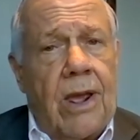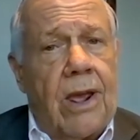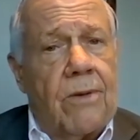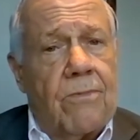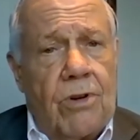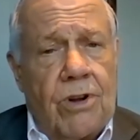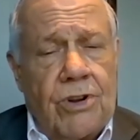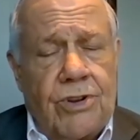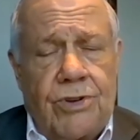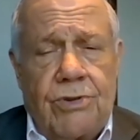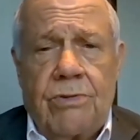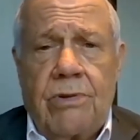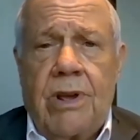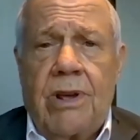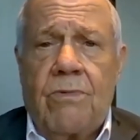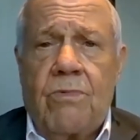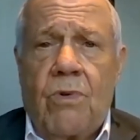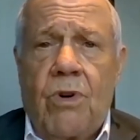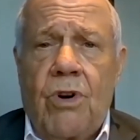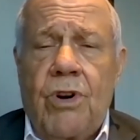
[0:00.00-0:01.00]
And once you
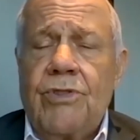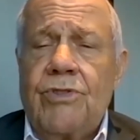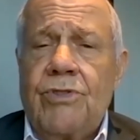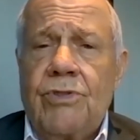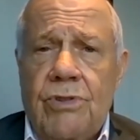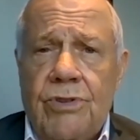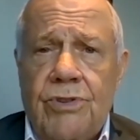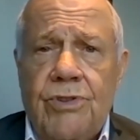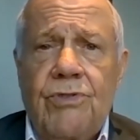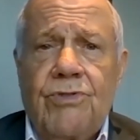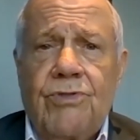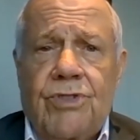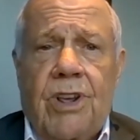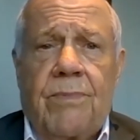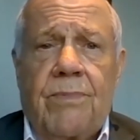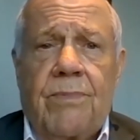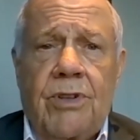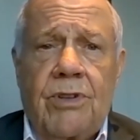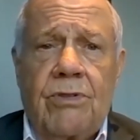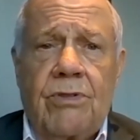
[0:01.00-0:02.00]
get worried, you'll do
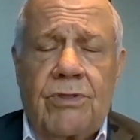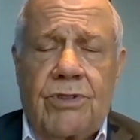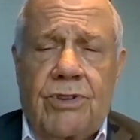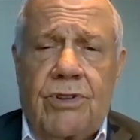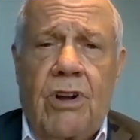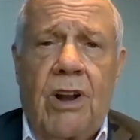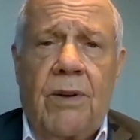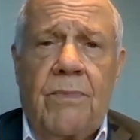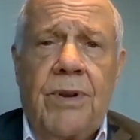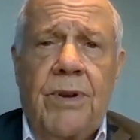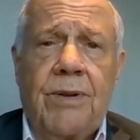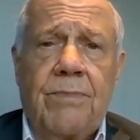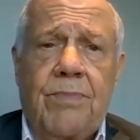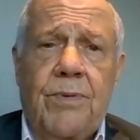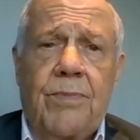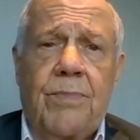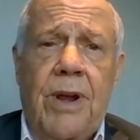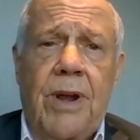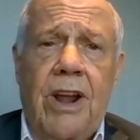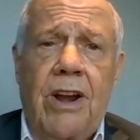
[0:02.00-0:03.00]
something. You'll start being
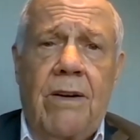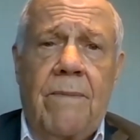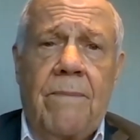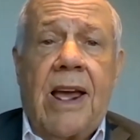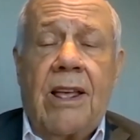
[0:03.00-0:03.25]
prepared.